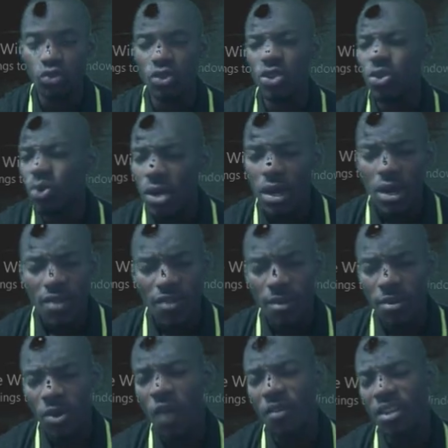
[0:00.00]
You know,
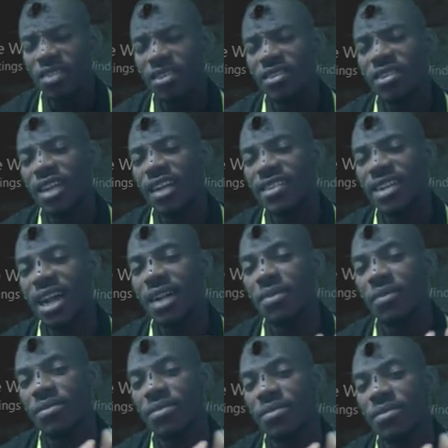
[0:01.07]
from law of instance, they say that
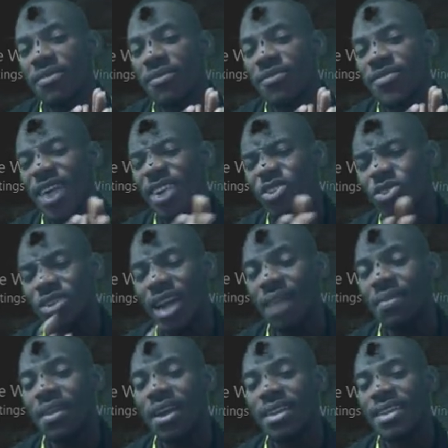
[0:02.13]
the fractional,
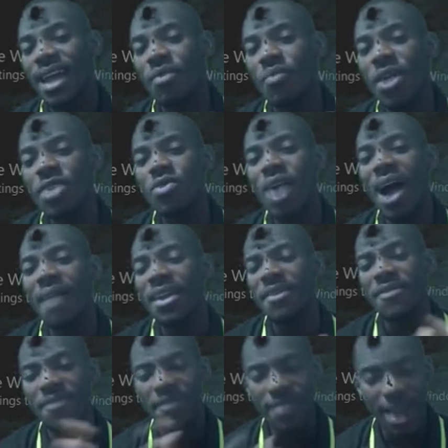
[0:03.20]
that when you have a
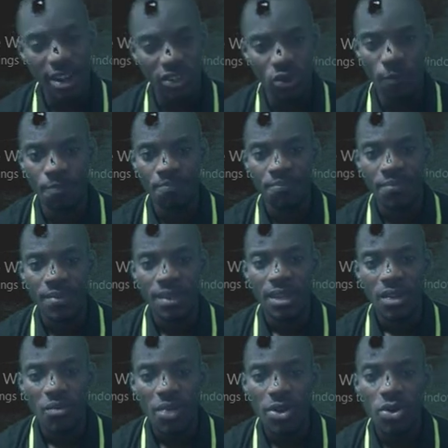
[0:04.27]
fraction,
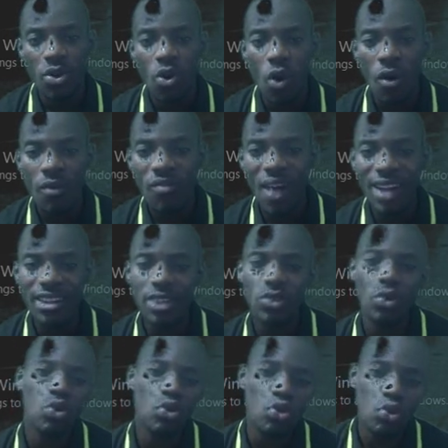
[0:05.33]
when you convert it
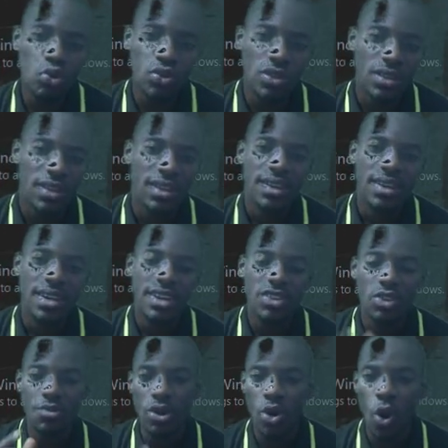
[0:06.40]
to root, it will